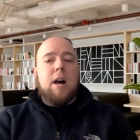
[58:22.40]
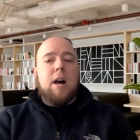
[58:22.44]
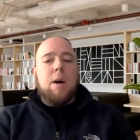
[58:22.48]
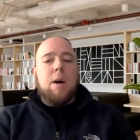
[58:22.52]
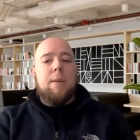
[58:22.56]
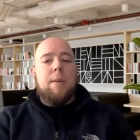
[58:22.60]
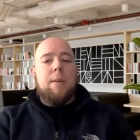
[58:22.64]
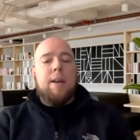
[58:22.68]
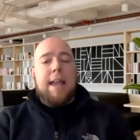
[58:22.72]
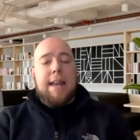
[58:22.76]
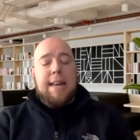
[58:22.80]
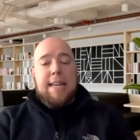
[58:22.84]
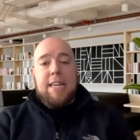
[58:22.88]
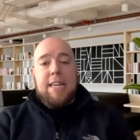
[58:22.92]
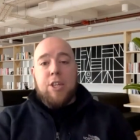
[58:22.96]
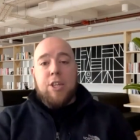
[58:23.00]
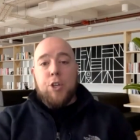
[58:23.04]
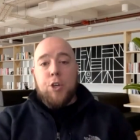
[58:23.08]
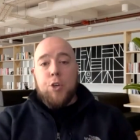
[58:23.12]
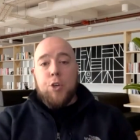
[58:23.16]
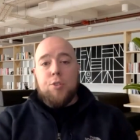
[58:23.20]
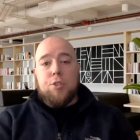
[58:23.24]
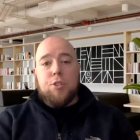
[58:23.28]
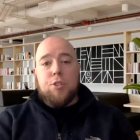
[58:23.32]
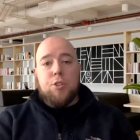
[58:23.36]
I would say
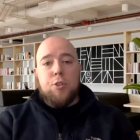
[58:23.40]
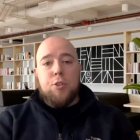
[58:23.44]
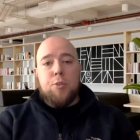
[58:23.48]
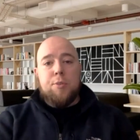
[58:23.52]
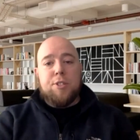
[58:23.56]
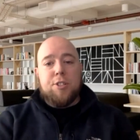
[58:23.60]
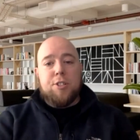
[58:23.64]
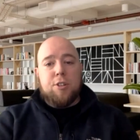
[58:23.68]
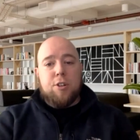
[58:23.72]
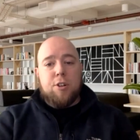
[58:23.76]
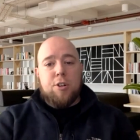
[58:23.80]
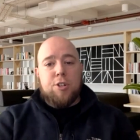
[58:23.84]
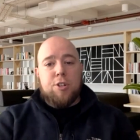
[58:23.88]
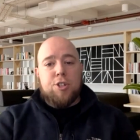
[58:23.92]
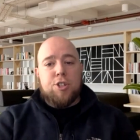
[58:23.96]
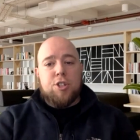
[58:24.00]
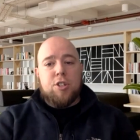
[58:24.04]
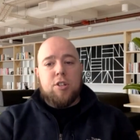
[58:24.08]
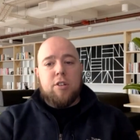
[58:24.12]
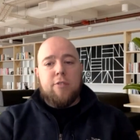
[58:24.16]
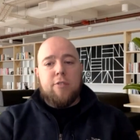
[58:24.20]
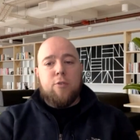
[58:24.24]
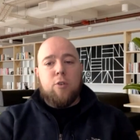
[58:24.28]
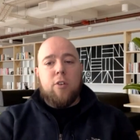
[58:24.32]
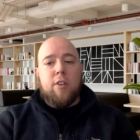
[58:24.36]
any
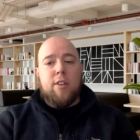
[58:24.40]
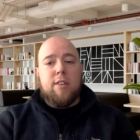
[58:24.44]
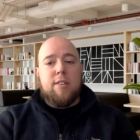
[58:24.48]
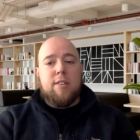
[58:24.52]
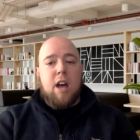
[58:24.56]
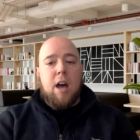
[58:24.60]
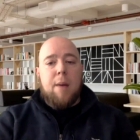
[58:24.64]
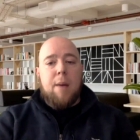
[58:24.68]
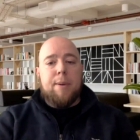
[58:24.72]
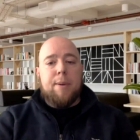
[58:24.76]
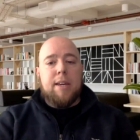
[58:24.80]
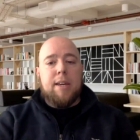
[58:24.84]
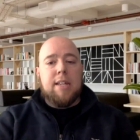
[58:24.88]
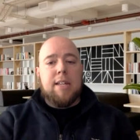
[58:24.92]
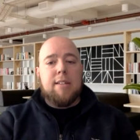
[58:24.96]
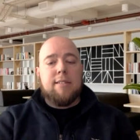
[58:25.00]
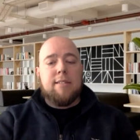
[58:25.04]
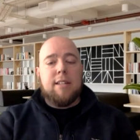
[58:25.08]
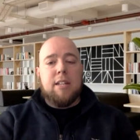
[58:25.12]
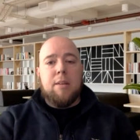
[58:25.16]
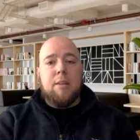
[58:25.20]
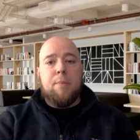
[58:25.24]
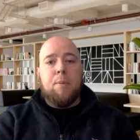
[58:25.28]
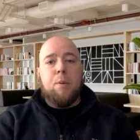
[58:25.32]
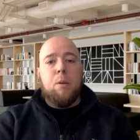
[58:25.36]
YouTube search for
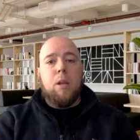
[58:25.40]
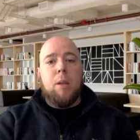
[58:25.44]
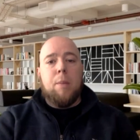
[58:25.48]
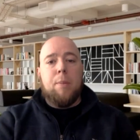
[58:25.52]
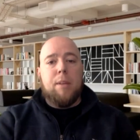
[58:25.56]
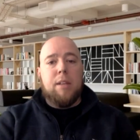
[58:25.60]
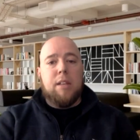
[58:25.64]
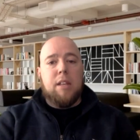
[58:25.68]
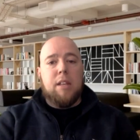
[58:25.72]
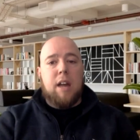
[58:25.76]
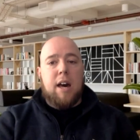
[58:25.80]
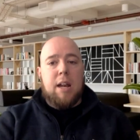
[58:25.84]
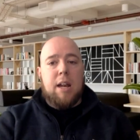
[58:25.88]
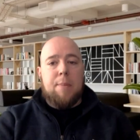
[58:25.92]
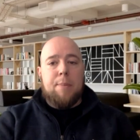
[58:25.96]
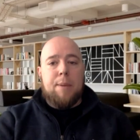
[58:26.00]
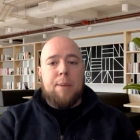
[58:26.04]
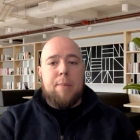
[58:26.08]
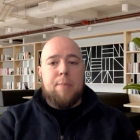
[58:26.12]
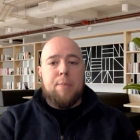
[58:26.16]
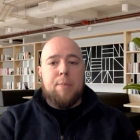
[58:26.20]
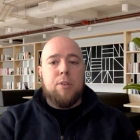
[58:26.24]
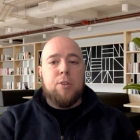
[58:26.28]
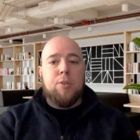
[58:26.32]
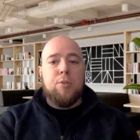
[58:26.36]
this topic is going to pull
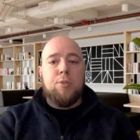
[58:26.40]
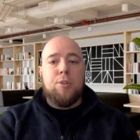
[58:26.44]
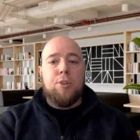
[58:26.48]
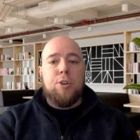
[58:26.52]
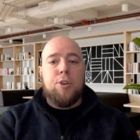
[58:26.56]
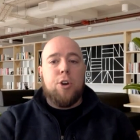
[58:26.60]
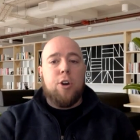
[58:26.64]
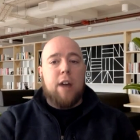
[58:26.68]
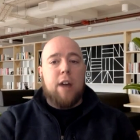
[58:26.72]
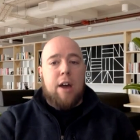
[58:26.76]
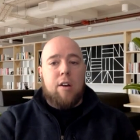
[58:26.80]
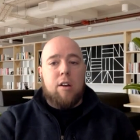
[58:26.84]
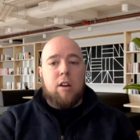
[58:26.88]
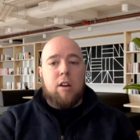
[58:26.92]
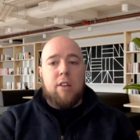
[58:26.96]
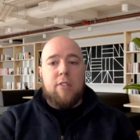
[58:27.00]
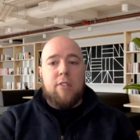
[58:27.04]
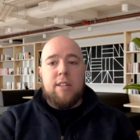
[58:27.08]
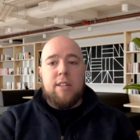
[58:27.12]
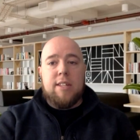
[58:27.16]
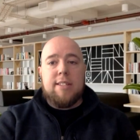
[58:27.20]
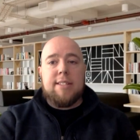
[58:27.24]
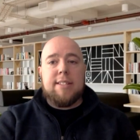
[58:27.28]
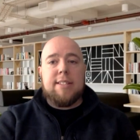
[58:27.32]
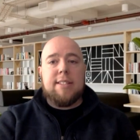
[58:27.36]
up a lot of people who
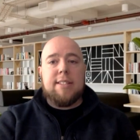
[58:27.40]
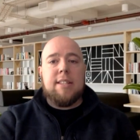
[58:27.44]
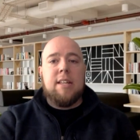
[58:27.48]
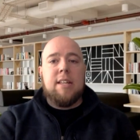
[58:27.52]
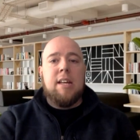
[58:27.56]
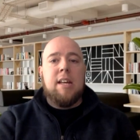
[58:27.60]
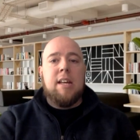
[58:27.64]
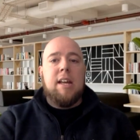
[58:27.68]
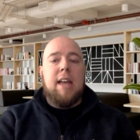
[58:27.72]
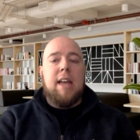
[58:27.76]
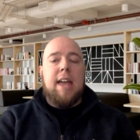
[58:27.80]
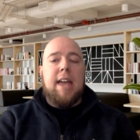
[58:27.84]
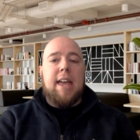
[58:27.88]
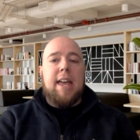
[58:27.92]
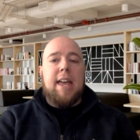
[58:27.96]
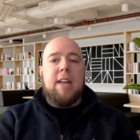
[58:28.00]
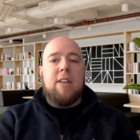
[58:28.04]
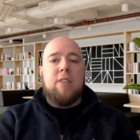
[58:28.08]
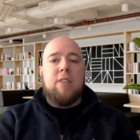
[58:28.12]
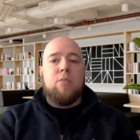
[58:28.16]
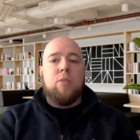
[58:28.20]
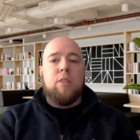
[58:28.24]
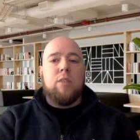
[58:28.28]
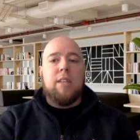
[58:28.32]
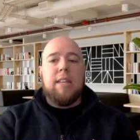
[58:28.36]
nerd out on this
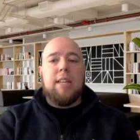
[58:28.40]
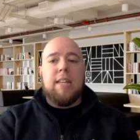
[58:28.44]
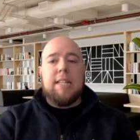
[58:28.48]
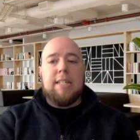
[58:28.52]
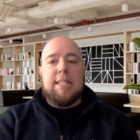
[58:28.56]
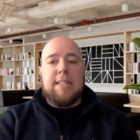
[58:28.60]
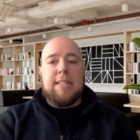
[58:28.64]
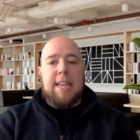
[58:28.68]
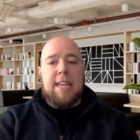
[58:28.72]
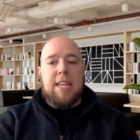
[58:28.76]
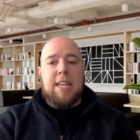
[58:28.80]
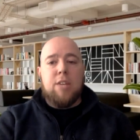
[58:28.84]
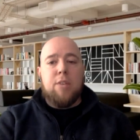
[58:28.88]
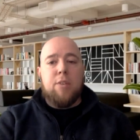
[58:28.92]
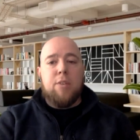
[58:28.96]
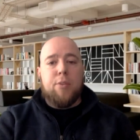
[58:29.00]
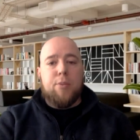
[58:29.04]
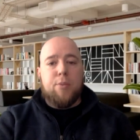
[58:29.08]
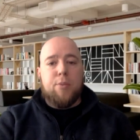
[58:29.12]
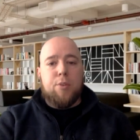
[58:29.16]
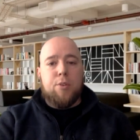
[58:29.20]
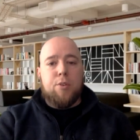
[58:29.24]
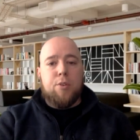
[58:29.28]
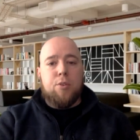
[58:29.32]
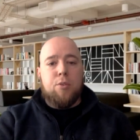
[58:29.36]
and really
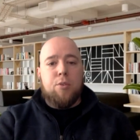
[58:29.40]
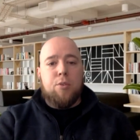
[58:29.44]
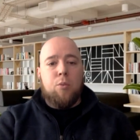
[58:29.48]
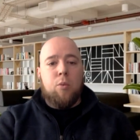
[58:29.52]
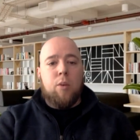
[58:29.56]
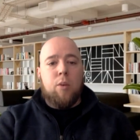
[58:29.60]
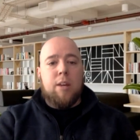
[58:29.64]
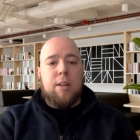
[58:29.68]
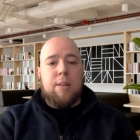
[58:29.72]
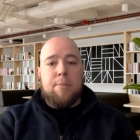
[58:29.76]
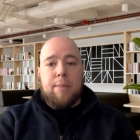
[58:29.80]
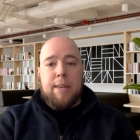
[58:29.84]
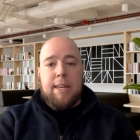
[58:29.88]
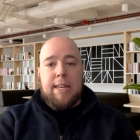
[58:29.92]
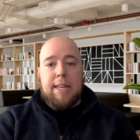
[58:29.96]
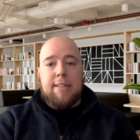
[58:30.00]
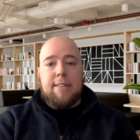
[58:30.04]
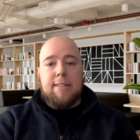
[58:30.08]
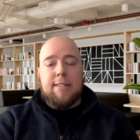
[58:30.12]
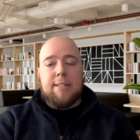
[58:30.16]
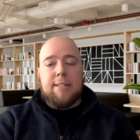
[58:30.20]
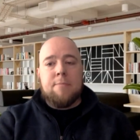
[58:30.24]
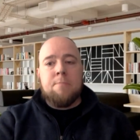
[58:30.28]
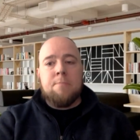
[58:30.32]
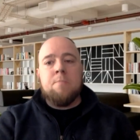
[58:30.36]
can take you through
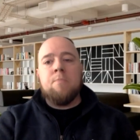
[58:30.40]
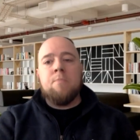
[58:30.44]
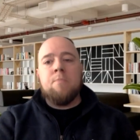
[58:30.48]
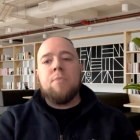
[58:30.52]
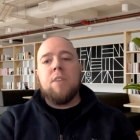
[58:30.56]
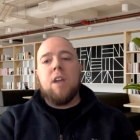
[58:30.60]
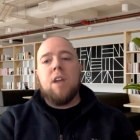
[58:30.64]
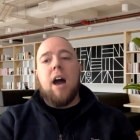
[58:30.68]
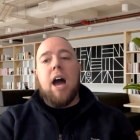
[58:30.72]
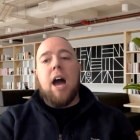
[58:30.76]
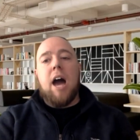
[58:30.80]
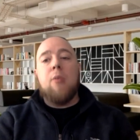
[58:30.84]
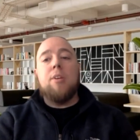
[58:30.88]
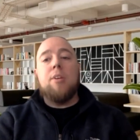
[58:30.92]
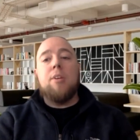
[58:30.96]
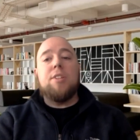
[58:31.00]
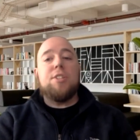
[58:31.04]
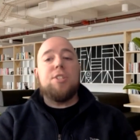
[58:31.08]
what it means.